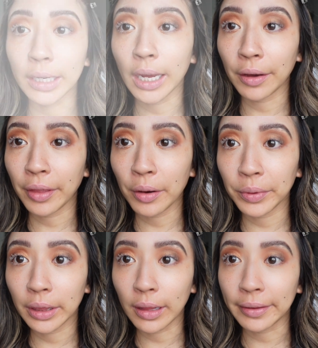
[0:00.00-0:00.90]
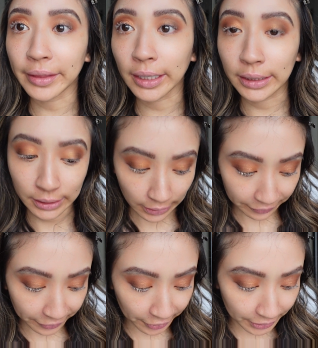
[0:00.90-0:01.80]
Now that we let that sit
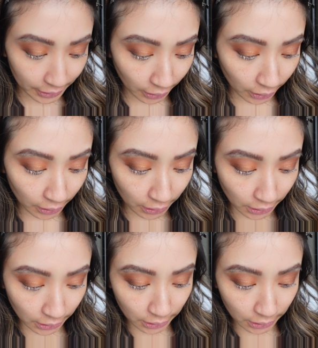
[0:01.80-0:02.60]
for a second,